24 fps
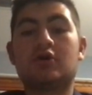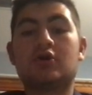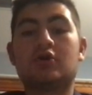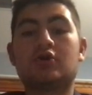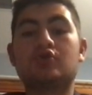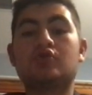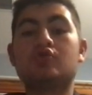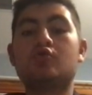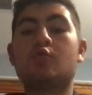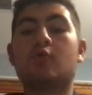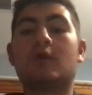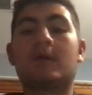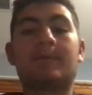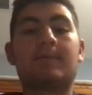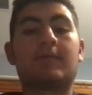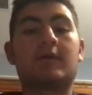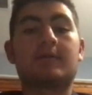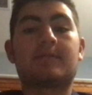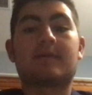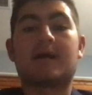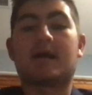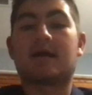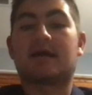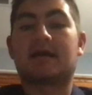you wouldn't put
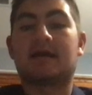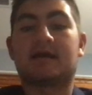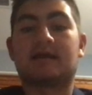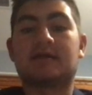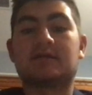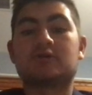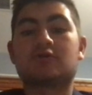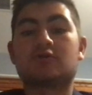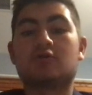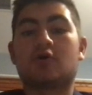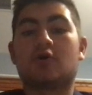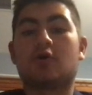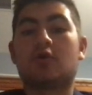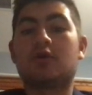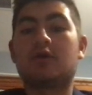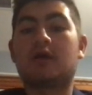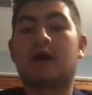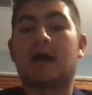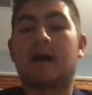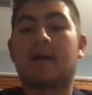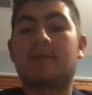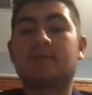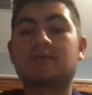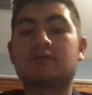it back in. So the only
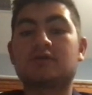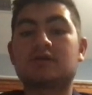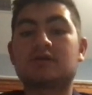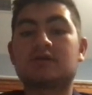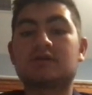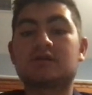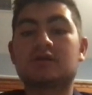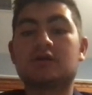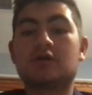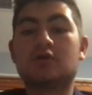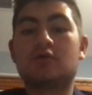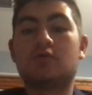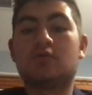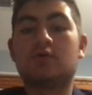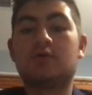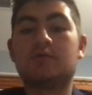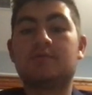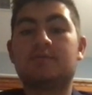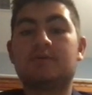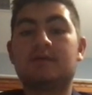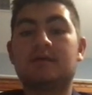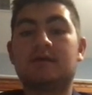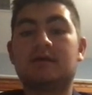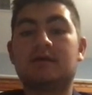options would
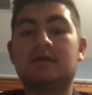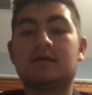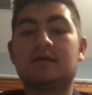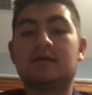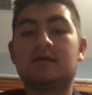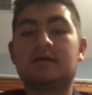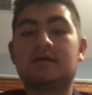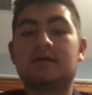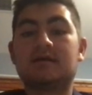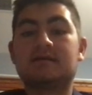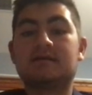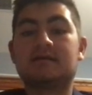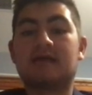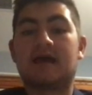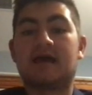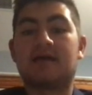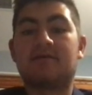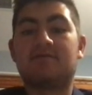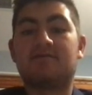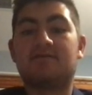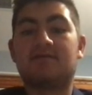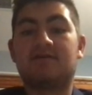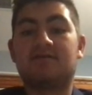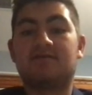be
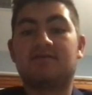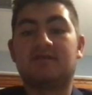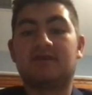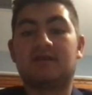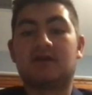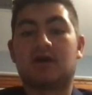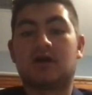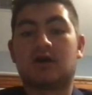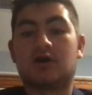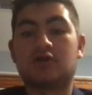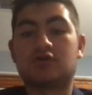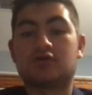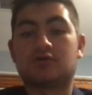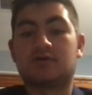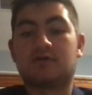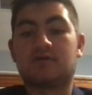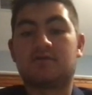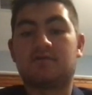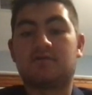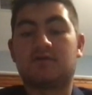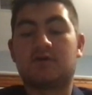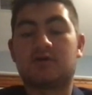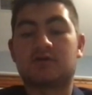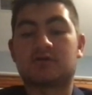10, 50, and 100
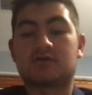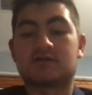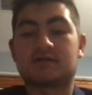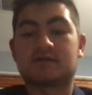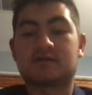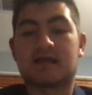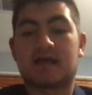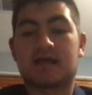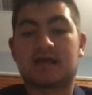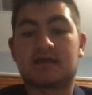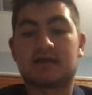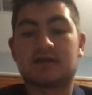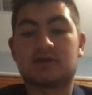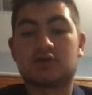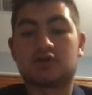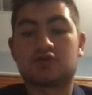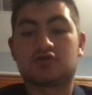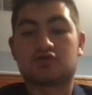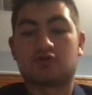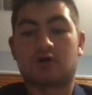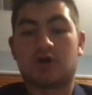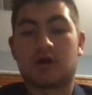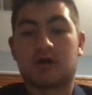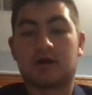for your second
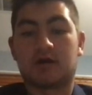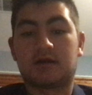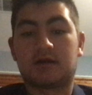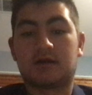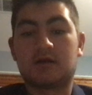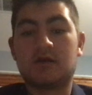drawing.